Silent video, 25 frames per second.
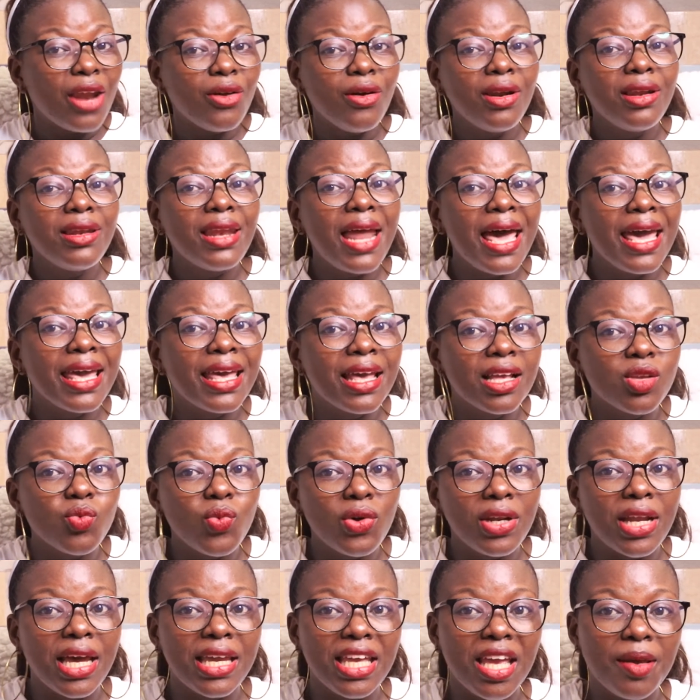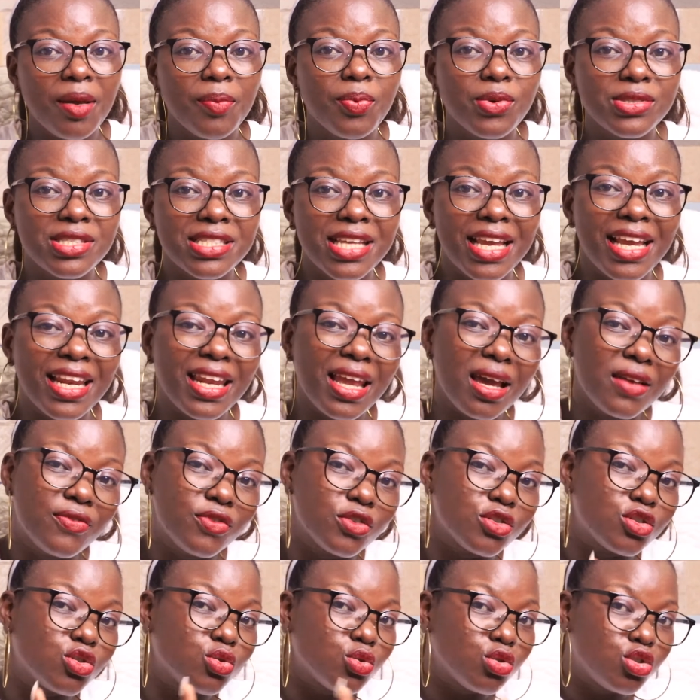don't like it when I hear people saying life
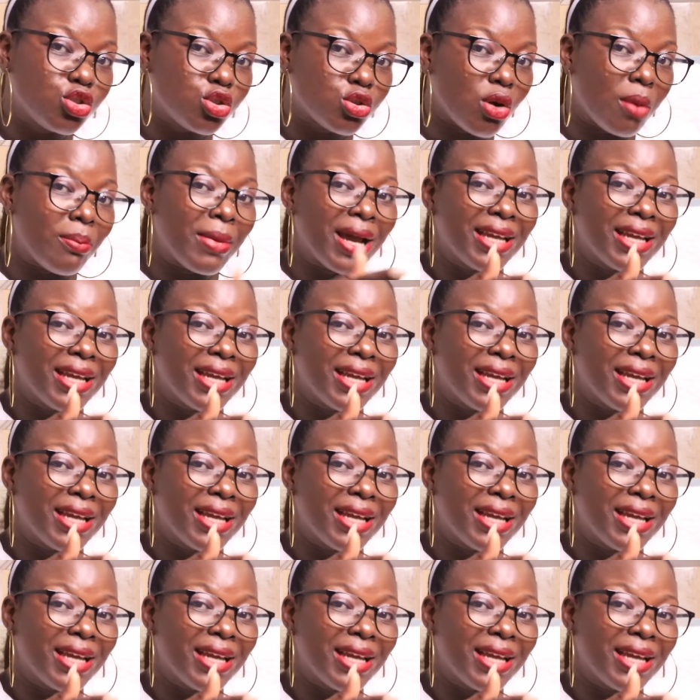is too short.